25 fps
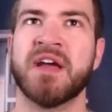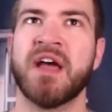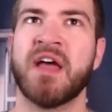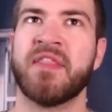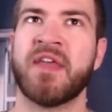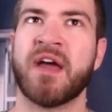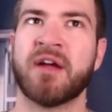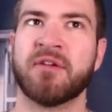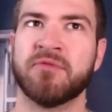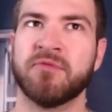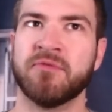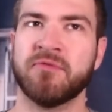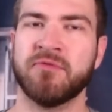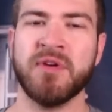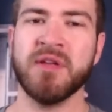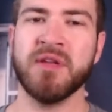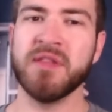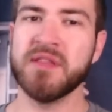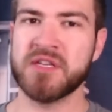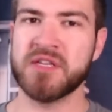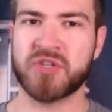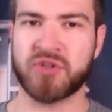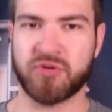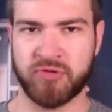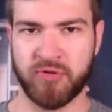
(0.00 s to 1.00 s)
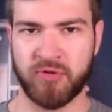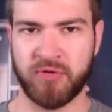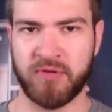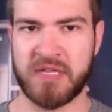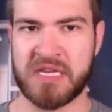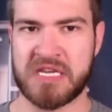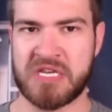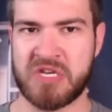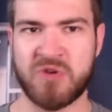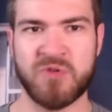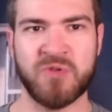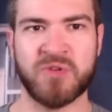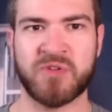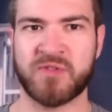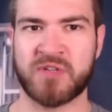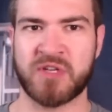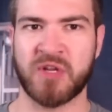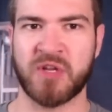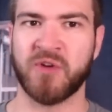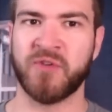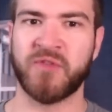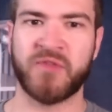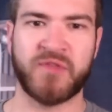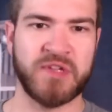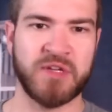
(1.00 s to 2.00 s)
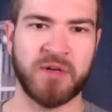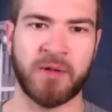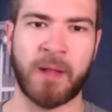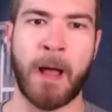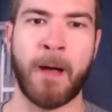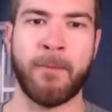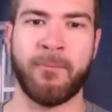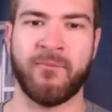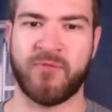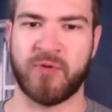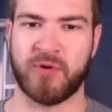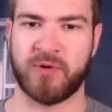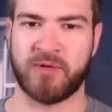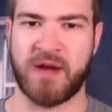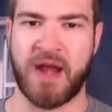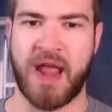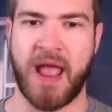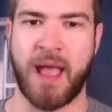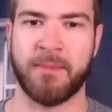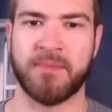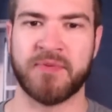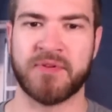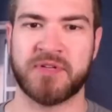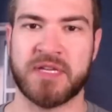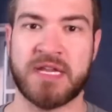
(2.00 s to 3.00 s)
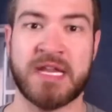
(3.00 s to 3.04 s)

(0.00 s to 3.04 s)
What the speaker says: that really truly do still feel up for grabs.